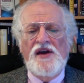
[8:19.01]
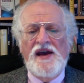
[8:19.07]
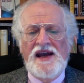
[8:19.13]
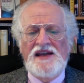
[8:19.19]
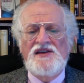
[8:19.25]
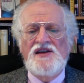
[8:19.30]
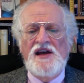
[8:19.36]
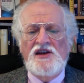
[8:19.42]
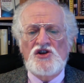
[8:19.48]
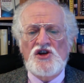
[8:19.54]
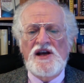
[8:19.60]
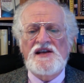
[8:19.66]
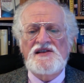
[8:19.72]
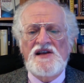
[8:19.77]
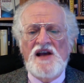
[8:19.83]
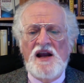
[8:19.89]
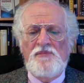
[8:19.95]

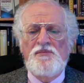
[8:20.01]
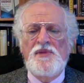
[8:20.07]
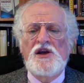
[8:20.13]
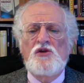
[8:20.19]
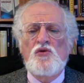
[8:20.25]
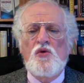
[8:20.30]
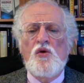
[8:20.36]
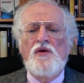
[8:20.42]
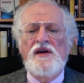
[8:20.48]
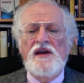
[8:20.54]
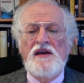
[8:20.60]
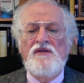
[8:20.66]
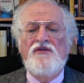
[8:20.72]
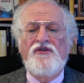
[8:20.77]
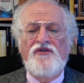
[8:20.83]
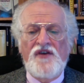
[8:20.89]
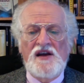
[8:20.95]
ATHS helped me grow
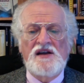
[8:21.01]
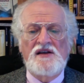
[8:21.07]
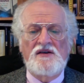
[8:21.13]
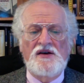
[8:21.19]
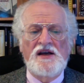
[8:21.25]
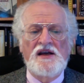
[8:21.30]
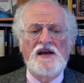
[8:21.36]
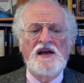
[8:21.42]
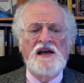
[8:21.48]
infinitely